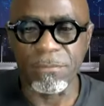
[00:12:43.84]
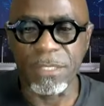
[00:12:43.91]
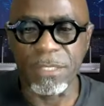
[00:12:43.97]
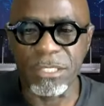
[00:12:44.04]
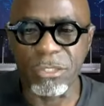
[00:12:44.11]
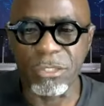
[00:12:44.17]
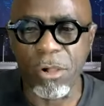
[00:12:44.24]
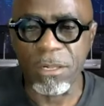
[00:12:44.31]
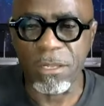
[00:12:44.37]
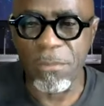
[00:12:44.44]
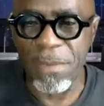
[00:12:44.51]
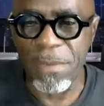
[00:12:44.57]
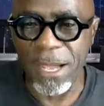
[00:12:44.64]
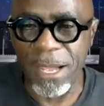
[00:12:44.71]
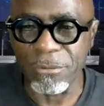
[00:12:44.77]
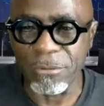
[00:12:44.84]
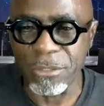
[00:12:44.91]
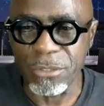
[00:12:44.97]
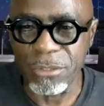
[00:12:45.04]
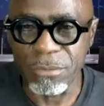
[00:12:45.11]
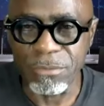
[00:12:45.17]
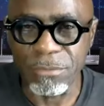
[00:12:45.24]
this talk
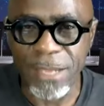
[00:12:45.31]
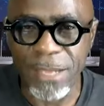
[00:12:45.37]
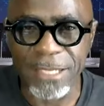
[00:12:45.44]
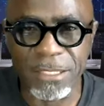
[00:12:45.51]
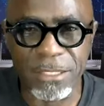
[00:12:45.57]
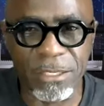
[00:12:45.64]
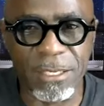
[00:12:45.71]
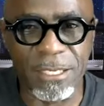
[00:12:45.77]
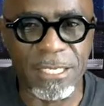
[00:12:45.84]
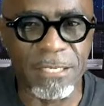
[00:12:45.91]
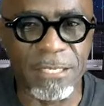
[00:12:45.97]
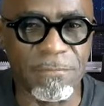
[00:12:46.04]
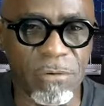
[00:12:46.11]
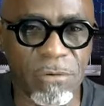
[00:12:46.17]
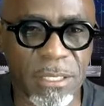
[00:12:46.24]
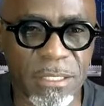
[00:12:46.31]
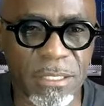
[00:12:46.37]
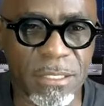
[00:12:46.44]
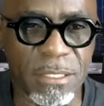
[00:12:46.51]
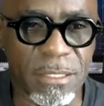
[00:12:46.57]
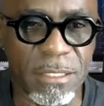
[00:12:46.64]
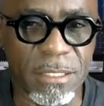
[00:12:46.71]
about external
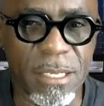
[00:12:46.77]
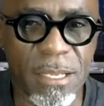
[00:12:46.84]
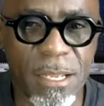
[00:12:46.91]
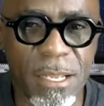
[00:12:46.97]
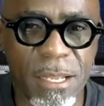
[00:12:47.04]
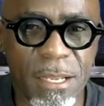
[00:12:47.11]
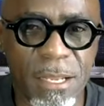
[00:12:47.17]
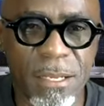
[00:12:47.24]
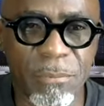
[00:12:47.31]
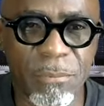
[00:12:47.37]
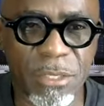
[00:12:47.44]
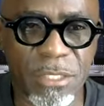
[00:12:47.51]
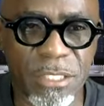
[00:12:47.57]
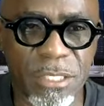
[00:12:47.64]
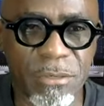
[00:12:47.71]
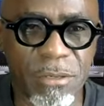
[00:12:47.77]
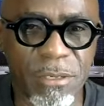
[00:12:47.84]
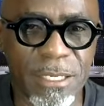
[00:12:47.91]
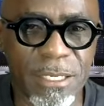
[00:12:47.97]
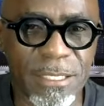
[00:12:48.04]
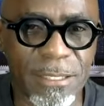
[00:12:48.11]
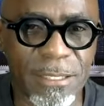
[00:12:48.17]
influences,
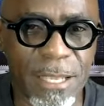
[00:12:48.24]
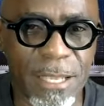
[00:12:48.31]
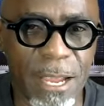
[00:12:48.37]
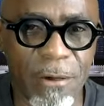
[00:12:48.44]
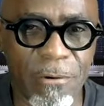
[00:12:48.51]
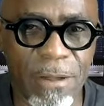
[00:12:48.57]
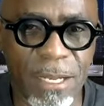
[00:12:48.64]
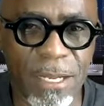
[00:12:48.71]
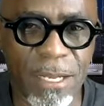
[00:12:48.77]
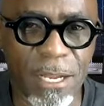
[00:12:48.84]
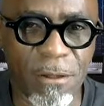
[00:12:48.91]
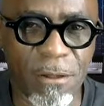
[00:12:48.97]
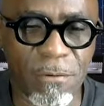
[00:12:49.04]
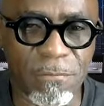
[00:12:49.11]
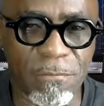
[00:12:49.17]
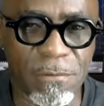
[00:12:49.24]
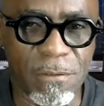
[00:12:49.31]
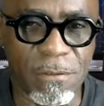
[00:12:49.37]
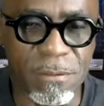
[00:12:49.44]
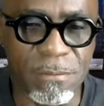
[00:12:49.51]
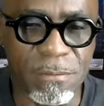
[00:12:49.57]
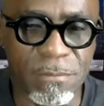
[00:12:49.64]
particularly in the arena of
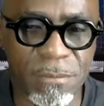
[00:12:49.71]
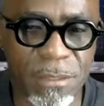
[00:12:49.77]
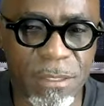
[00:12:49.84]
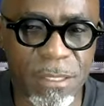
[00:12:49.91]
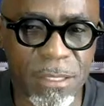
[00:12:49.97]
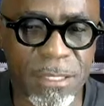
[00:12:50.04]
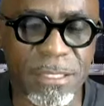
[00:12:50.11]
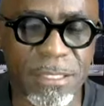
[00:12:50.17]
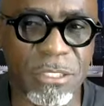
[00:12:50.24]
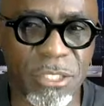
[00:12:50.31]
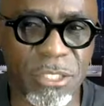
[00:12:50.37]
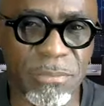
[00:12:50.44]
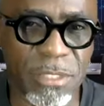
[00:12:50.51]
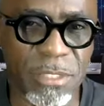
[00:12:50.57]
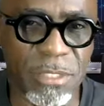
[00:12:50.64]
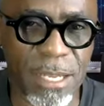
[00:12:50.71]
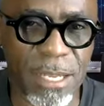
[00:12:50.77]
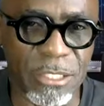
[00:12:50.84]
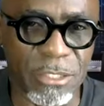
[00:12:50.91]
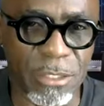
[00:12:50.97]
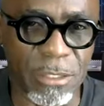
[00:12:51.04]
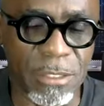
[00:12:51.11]
leadership
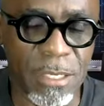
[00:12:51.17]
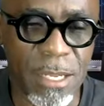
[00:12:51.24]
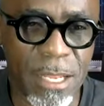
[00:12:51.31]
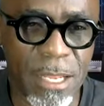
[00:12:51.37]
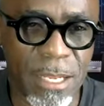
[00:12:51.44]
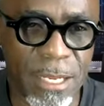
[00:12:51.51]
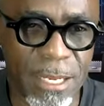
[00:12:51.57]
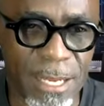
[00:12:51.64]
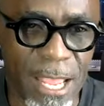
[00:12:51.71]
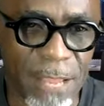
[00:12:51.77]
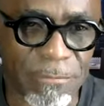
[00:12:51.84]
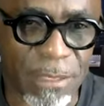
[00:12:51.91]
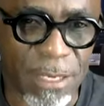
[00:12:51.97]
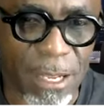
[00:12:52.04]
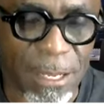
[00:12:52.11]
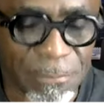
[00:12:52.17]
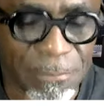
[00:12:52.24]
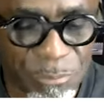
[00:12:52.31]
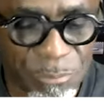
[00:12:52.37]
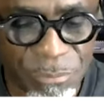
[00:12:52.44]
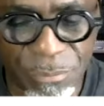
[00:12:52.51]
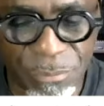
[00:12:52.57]
selection in Africa.
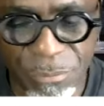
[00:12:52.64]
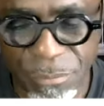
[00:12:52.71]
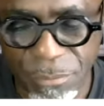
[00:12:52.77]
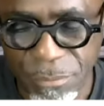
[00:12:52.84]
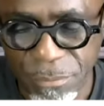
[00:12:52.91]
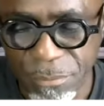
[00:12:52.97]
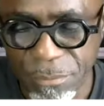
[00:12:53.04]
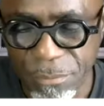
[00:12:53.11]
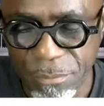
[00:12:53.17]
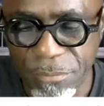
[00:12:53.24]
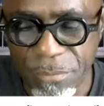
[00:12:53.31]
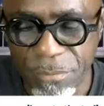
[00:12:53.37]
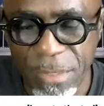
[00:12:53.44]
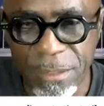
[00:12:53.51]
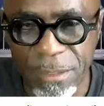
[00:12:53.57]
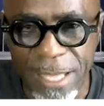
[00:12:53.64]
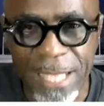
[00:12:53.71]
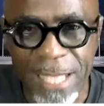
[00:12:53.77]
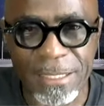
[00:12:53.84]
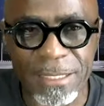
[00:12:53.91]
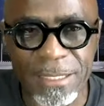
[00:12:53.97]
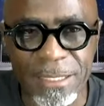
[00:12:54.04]

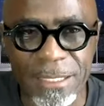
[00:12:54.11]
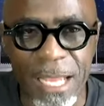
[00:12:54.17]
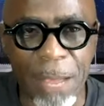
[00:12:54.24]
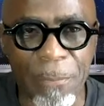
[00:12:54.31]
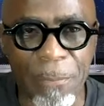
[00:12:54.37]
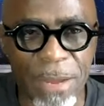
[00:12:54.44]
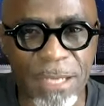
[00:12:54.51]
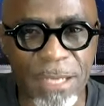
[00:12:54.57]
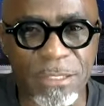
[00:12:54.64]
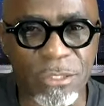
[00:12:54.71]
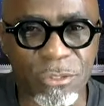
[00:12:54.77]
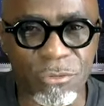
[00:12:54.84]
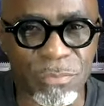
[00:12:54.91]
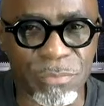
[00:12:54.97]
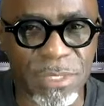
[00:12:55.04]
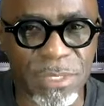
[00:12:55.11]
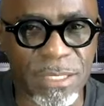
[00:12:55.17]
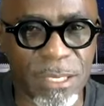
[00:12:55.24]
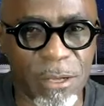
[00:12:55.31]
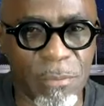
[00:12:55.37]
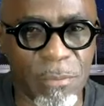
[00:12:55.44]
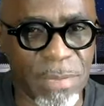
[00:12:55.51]
That appears to
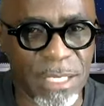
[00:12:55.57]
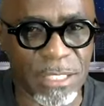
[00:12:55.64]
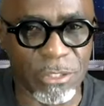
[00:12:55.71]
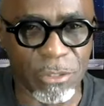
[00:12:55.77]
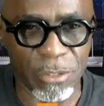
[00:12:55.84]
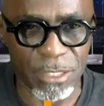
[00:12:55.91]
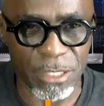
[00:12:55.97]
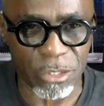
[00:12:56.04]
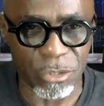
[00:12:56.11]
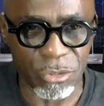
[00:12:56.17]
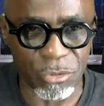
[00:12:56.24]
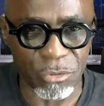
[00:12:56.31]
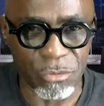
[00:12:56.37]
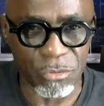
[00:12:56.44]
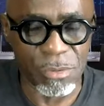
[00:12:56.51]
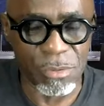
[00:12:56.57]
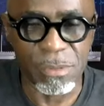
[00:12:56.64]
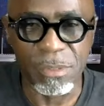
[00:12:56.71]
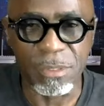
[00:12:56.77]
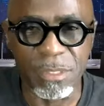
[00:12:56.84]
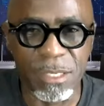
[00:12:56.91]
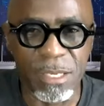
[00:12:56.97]
be a major issue.
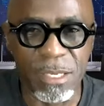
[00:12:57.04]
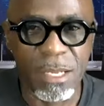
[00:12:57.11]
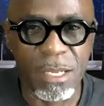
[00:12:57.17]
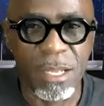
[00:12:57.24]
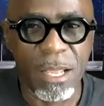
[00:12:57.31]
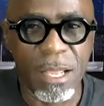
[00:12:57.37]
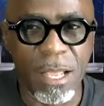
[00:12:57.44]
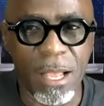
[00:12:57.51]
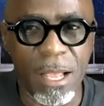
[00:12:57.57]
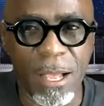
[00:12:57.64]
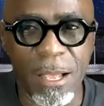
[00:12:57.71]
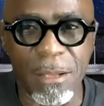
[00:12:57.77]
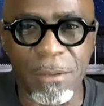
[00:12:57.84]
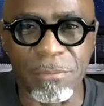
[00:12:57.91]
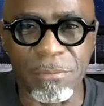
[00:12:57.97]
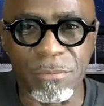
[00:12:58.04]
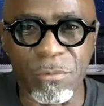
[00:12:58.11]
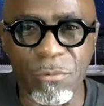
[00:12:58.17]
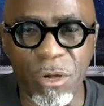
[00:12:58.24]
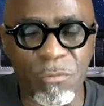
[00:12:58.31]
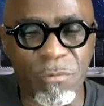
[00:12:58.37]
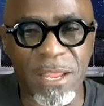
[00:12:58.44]
Um,
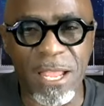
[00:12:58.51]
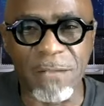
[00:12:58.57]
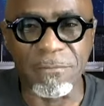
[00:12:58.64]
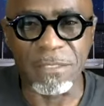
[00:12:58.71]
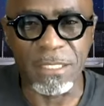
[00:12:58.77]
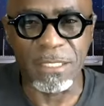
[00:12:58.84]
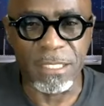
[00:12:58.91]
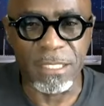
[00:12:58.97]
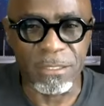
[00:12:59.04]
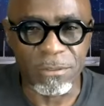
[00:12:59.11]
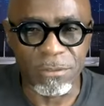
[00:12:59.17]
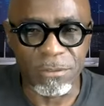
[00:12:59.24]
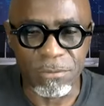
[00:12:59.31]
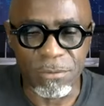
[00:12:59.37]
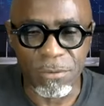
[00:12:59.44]
what we have seen